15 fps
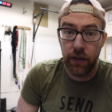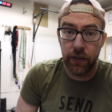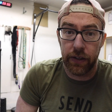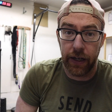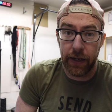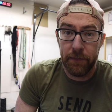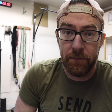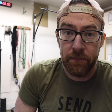
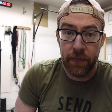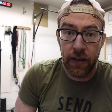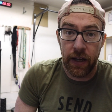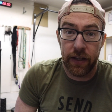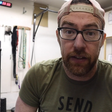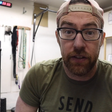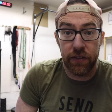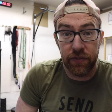okay?
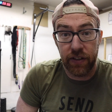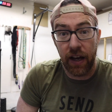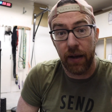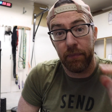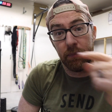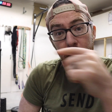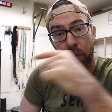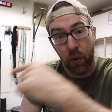And then you've
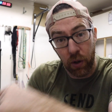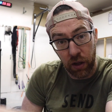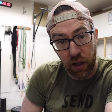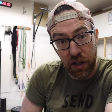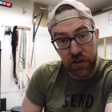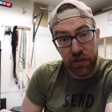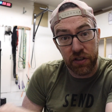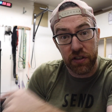got more
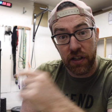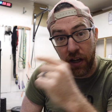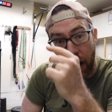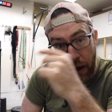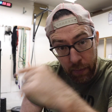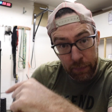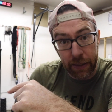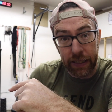lunges
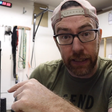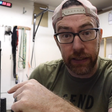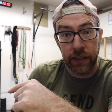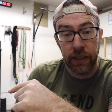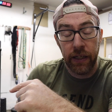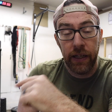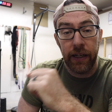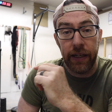
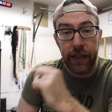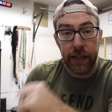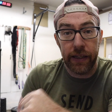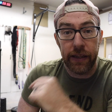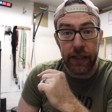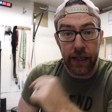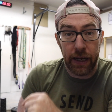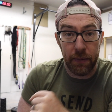coming
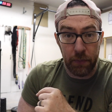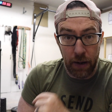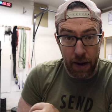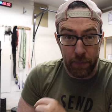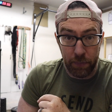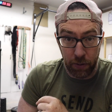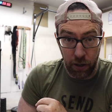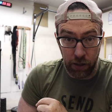in the
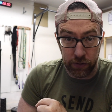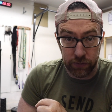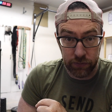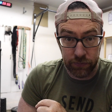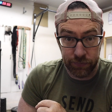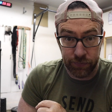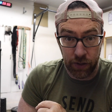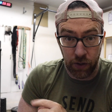AMRAP part,
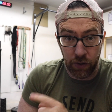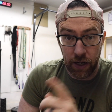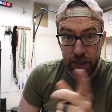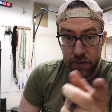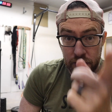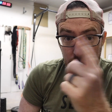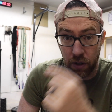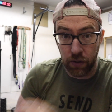all
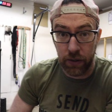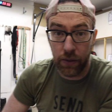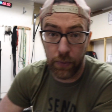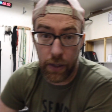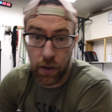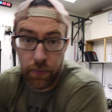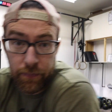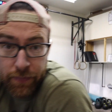right? So here we
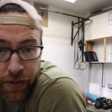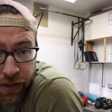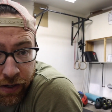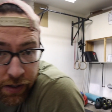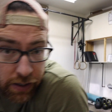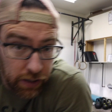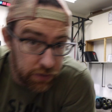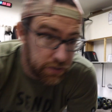go.
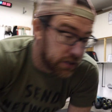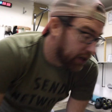Here's a